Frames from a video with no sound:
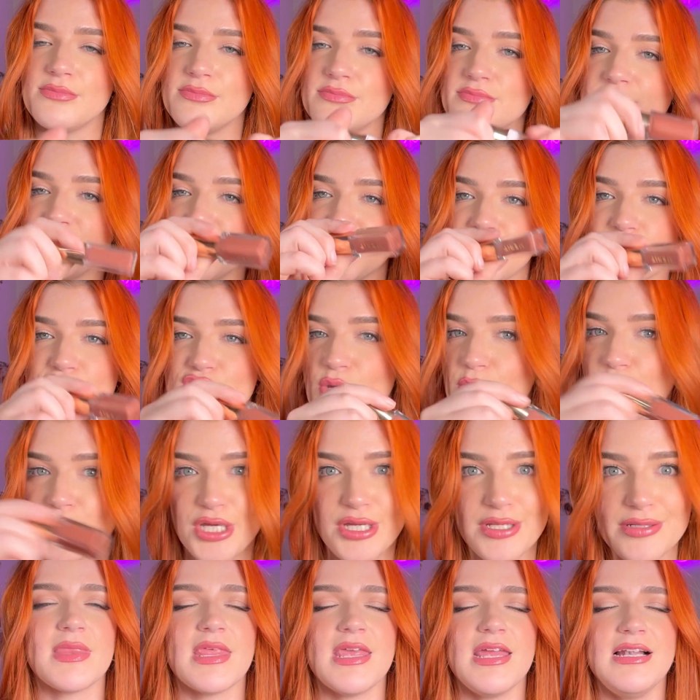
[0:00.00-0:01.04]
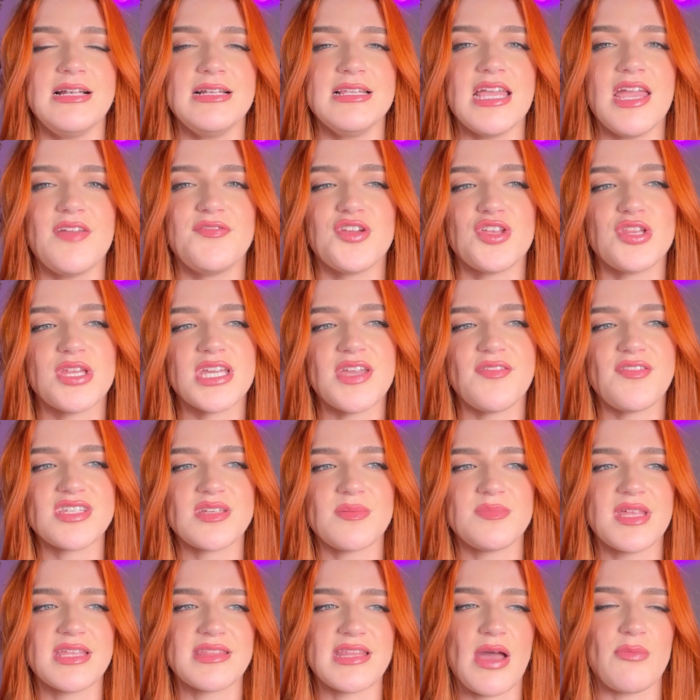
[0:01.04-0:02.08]
This is so good. If you're looking for
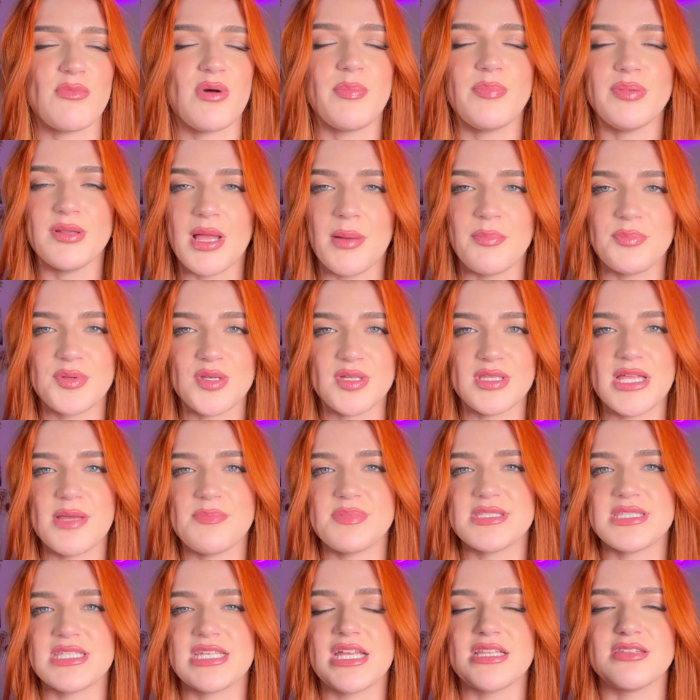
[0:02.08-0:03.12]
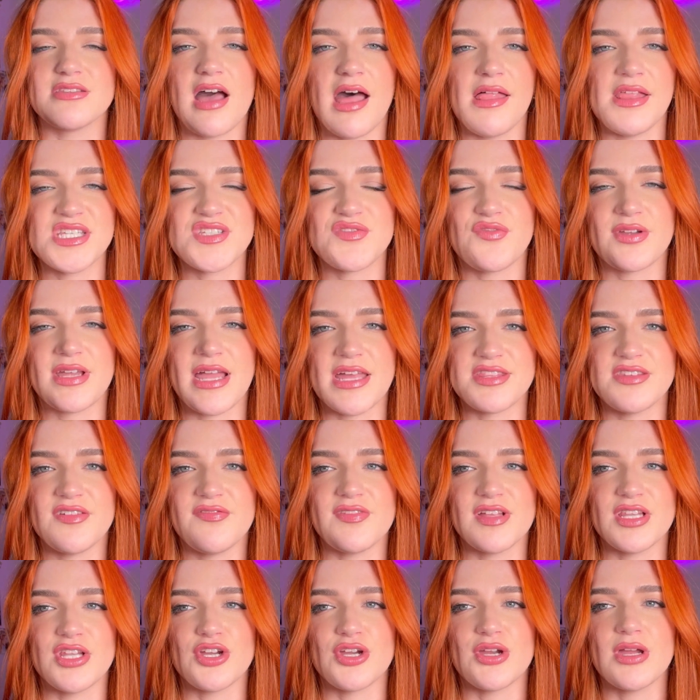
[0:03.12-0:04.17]
something that will plump your lips, the Lawless Forget the
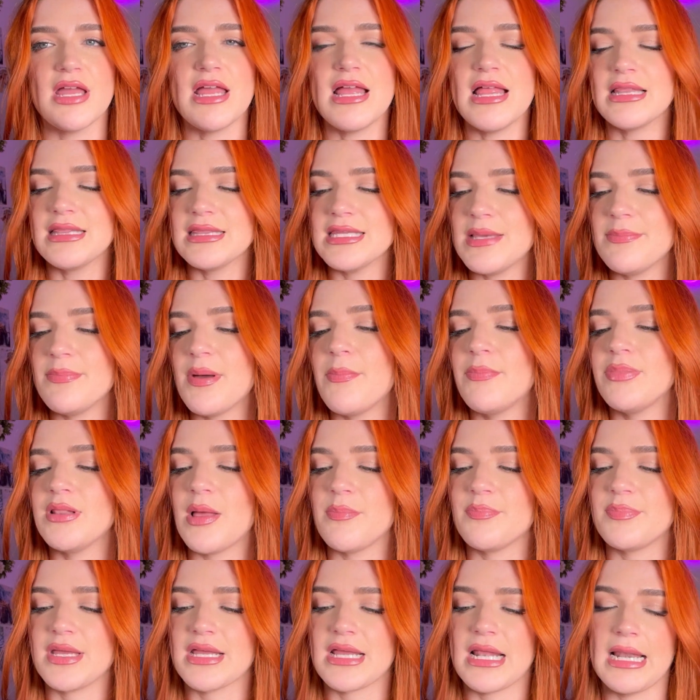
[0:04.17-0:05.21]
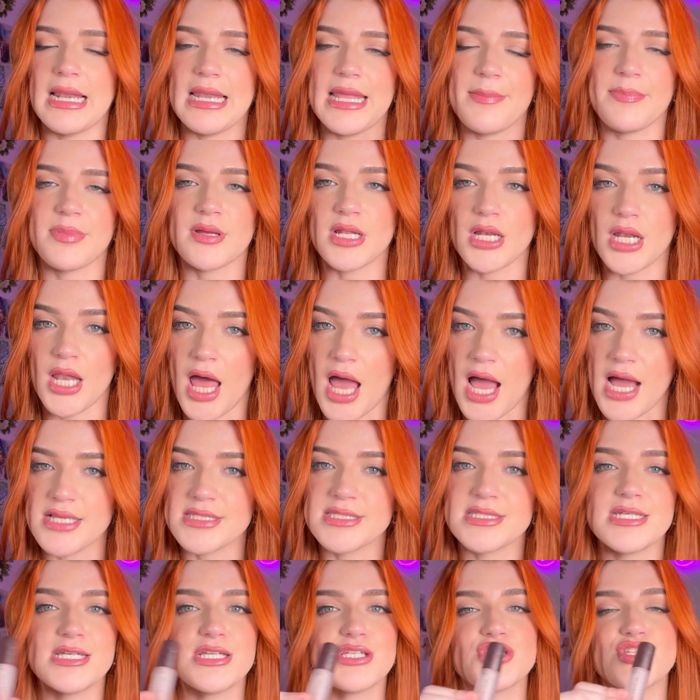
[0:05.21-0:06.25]
Filler Lip Plumping Lip Gloss
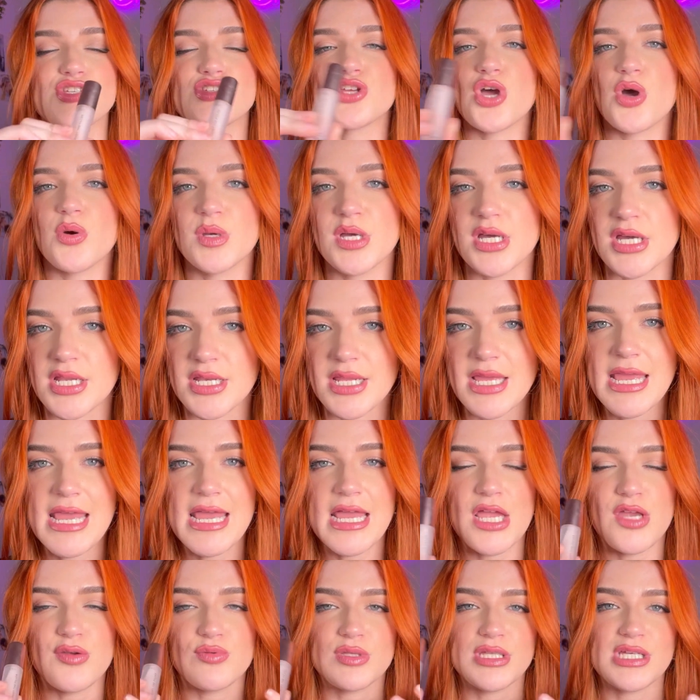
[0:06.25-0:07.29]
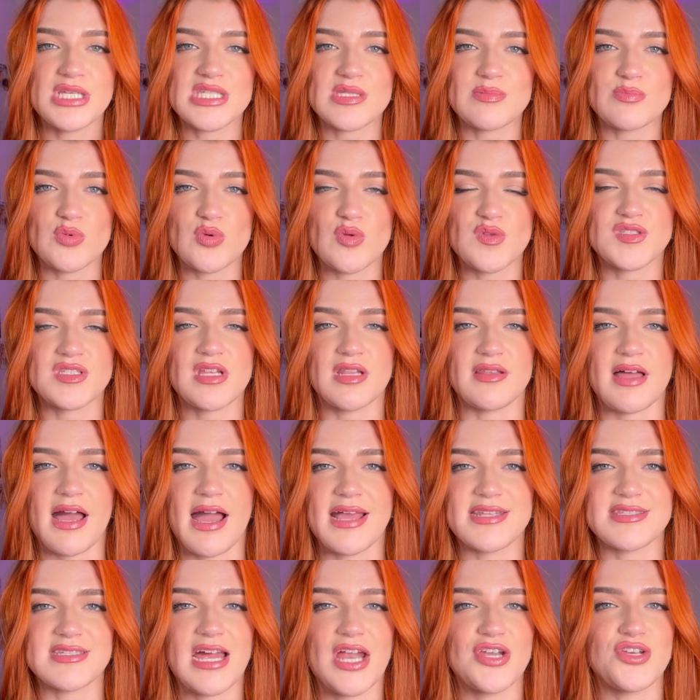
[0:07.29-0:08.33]
is so good. It really smooths the
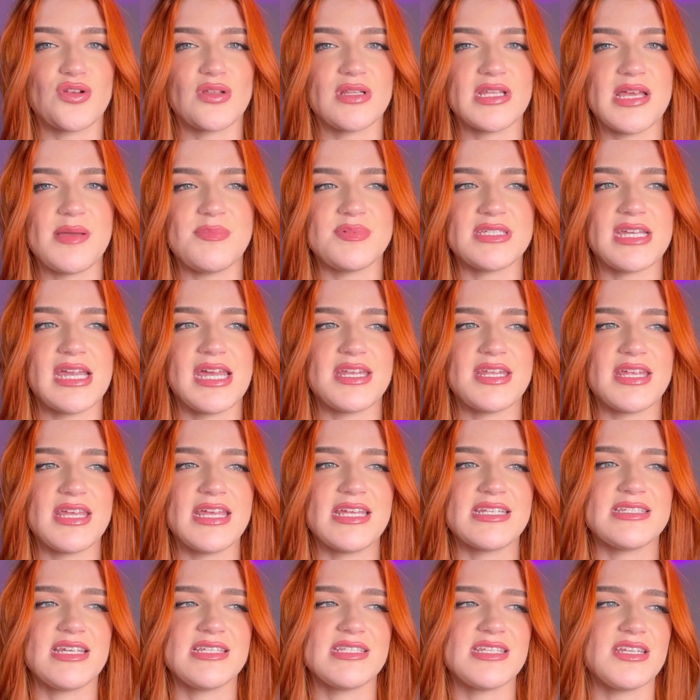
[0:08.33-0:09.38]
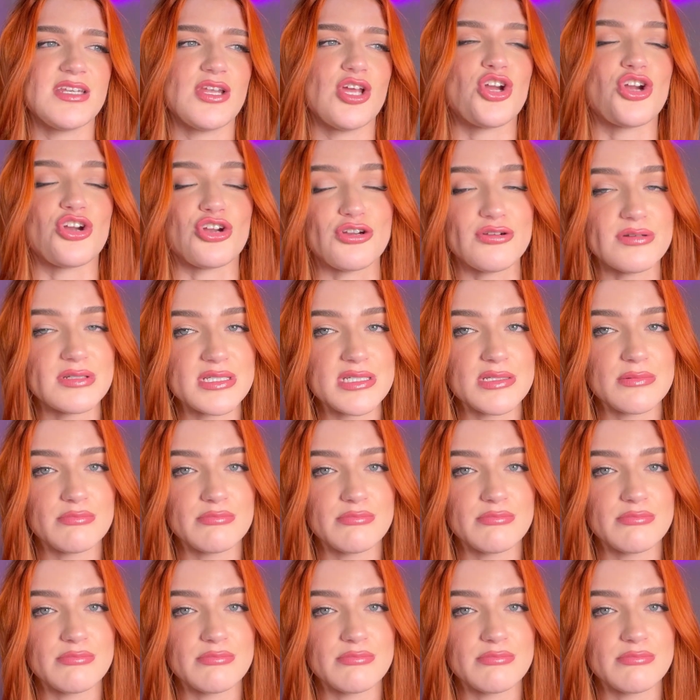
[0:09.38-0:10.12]
lines on your lips and it doesn't hurt.